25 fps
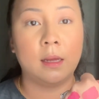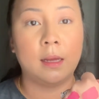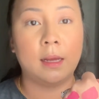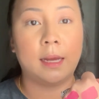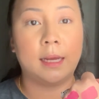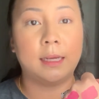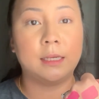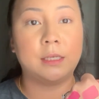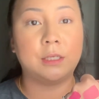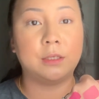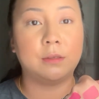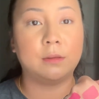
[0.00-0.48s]

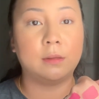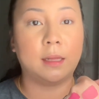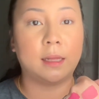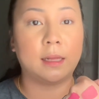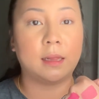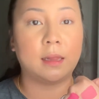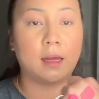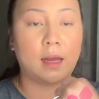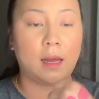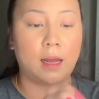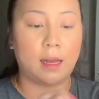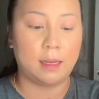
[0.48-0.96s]
I do like
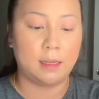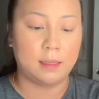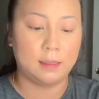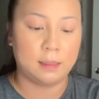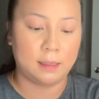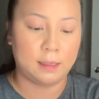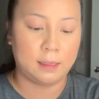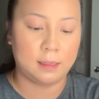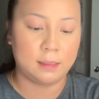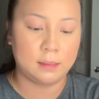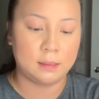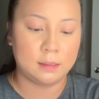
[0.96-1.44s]
the
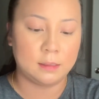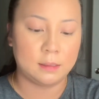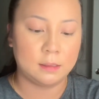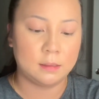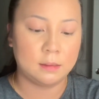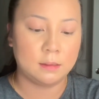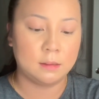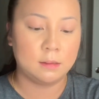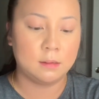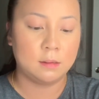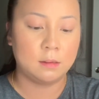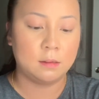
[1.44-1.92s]
highlight
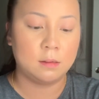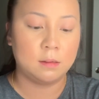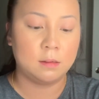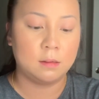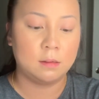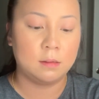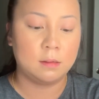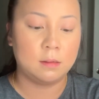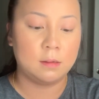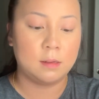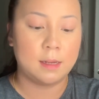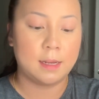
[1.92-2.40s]

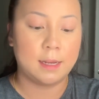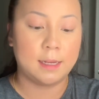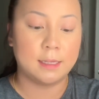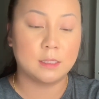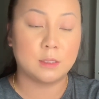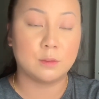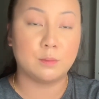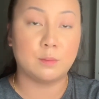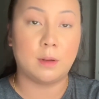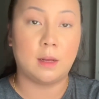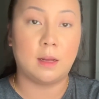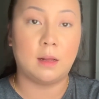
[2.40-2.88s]

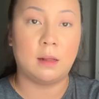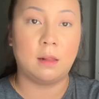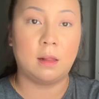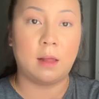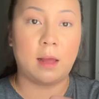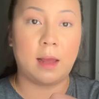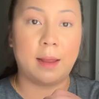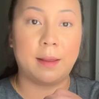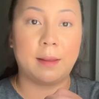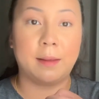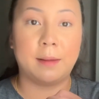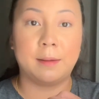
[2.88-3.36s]
as well.
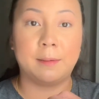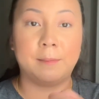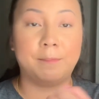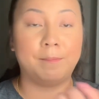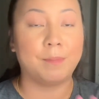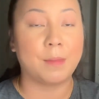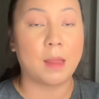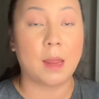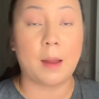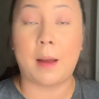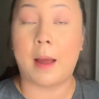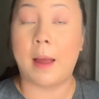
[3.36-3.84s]
I'm
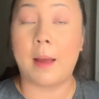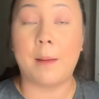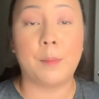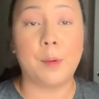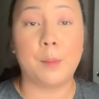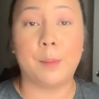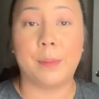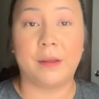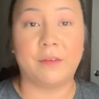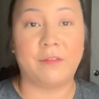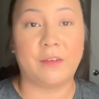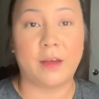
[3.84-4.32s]
a
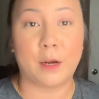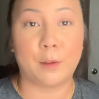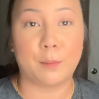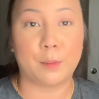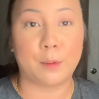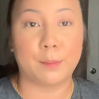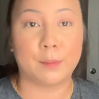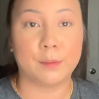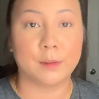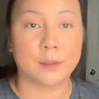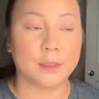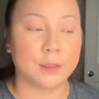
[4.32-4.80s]
big fan of
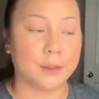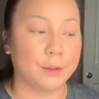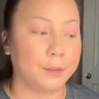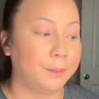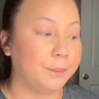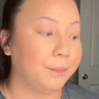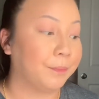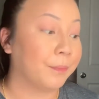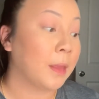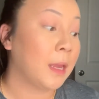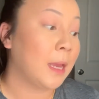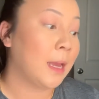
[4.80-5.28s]
purple, so
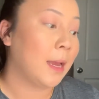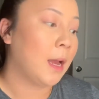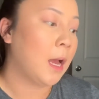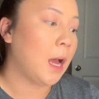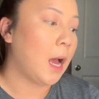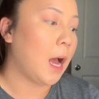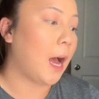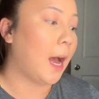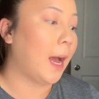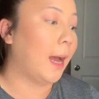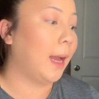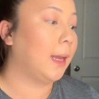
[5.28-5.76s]

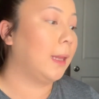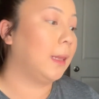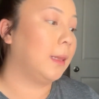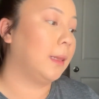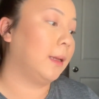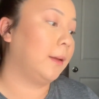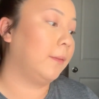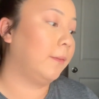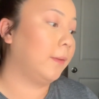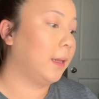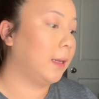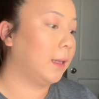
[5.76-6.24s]
I
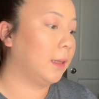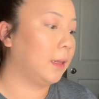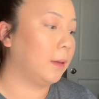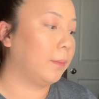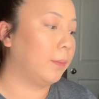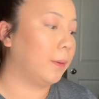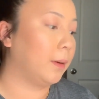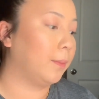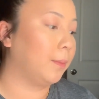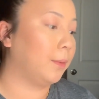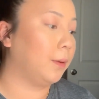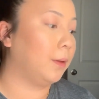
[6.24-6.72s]
love anything
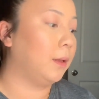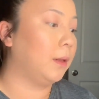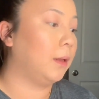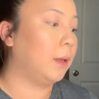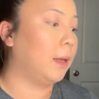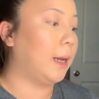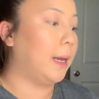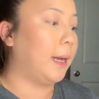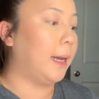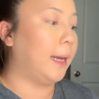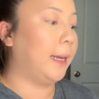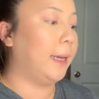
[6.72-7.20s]
purple.
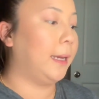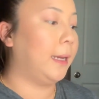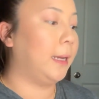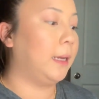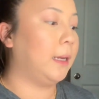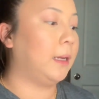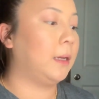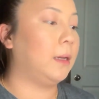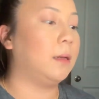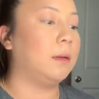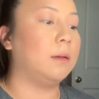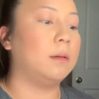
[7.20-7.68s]

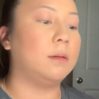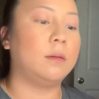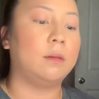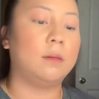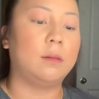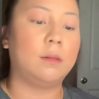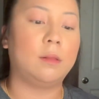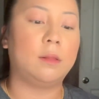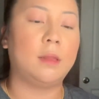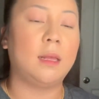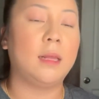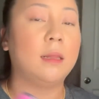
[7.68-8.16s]
I
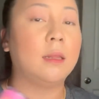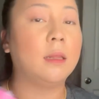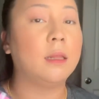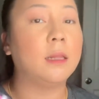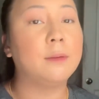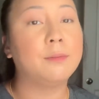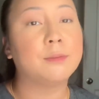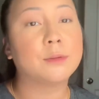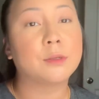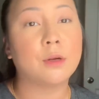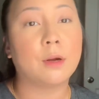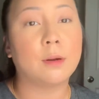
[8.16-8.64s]
think the
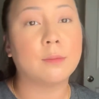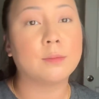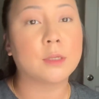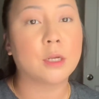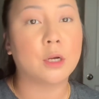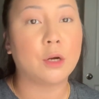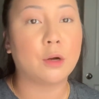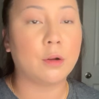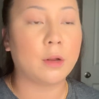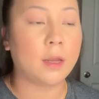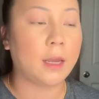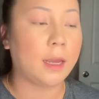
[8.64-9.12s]
lip scrubs
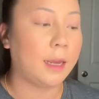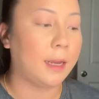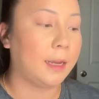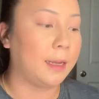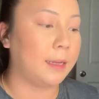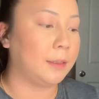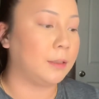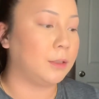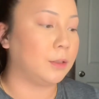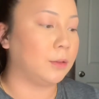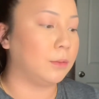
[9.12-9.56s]
are okay.